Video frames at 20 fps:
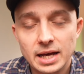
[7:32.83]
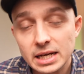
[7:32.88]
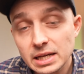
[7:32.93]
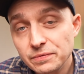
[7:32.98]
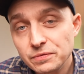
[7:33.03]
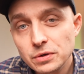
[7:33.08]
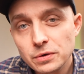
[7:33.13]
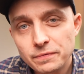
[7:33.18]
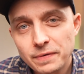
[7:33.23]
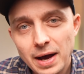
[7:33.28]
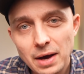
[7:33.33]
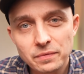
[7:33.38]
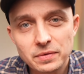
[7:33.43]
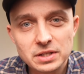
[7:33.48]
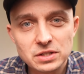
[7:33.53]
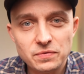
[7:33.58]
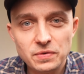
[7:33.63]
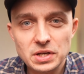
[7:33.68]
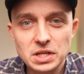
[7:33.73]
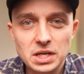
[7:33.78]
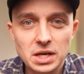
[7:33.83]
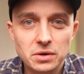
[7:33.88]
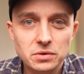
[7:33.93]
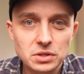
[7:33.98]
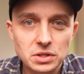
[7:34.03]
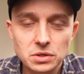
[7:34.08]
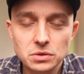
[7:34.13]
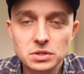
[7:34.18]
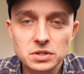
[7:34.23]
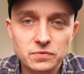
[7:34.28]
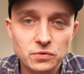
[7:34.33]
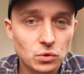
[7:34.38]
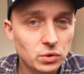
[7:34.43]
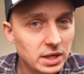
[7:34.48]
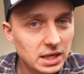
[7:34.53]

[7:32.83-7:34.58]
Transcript: And if you found this video useful,